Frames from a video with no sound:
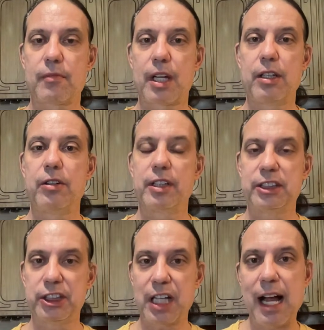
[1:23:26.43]
You're a
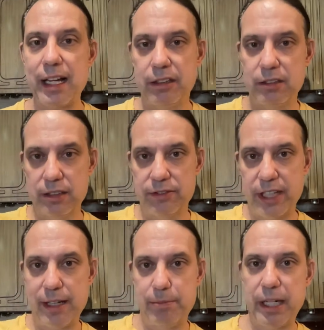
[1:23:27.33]
child of
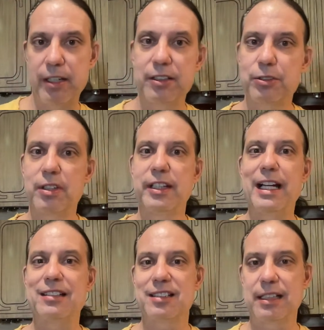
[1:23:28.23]
that parent, or in
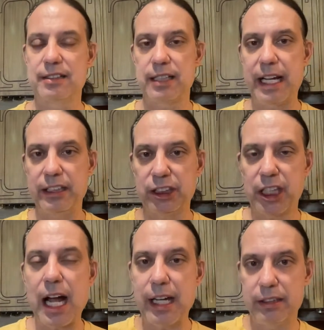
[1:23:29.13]
that sense, a
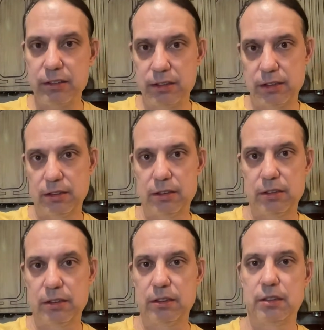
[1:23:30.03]
child
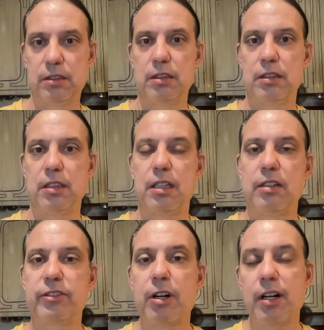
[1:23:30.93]

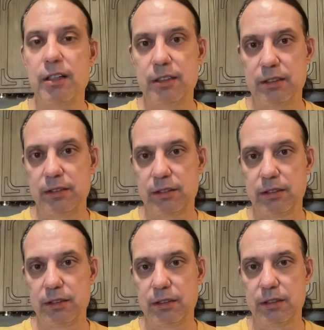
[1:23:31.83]
of God,
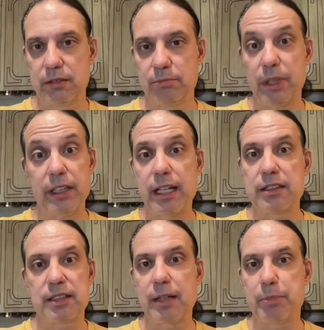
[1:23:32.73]
but not
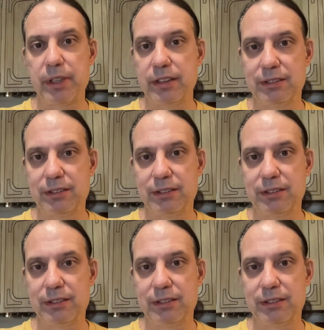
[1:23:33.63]
separate.